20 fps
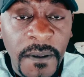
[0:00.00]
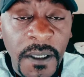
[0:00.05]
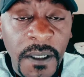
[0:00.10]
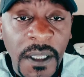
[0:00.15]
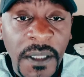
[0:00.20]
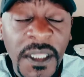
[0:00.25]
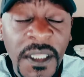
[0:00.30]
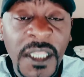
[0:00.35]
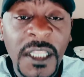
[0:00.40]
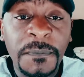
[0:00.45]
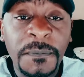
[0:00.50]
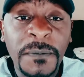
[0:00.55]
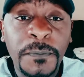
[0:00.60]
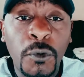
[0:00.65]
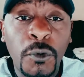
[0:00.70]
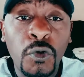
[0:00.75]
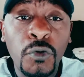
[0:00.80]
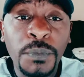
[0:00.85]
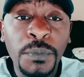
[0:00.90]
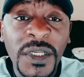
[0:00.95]
They're the
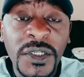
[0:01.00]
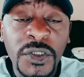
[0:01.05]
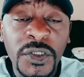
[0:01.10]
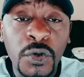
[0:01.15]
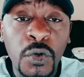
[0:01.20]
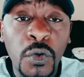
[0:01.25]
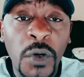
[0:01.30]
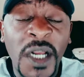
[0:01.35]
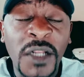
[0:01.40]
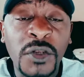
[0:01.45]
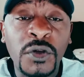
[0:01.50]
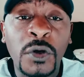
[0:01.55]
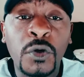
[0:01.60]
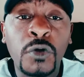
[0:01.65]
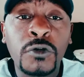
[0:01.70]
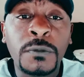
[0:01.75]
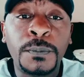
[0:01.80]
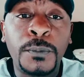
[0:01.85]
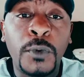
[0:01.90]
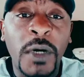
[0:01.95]
people who meet you and you're
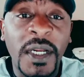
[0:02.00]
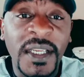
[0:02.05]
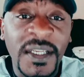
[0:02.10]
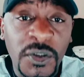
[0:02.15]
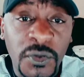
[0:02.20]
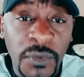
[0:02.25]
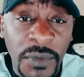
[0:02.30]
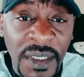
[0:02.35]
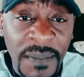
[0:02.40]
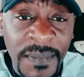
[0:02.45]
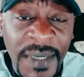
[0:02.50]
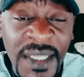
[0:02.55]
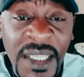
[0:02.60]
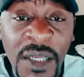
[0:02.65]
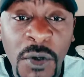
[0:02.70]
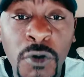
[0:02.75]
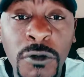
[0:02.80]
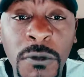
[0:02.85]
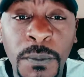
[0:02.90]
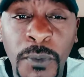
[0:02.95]
going to pour into them and
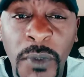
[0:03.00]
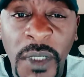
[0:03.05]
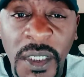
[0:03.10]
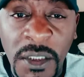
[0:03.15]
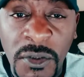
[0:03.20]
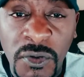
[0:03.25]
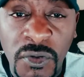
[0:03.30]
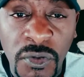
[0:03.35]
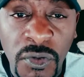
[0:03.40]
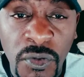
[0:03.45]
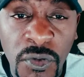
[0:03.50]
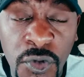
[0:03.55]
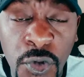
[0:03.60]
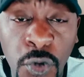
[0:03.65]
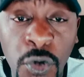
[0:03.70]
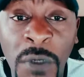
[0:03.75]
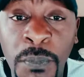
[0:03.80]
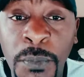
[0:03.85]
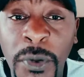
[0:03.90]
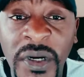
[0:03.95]
they're going to pour into you. So
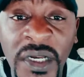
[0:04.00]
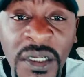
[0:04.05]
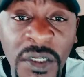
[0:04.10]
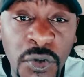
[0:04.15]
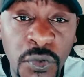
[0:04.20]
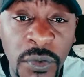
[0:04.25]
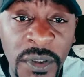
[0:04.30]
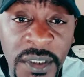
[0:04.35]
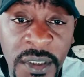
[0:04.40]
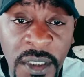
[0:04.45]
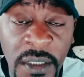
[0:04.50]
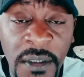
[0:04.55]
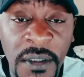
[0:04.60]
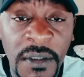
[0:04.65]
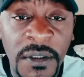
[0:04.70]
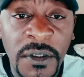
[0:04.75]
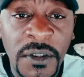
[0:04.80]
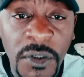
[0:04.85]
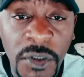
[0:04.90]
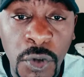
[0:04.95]
you're pouring into each other.
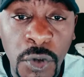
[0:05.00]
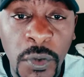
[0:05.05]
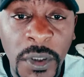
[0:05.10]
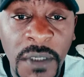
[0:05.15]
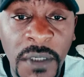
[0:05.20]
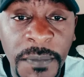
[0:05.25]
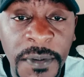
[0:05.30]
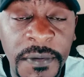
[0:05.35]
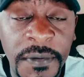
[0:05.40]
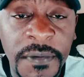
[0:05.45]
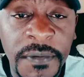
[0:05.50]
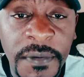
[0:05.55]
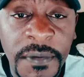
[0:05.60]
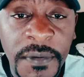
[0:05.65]
You know what I mean?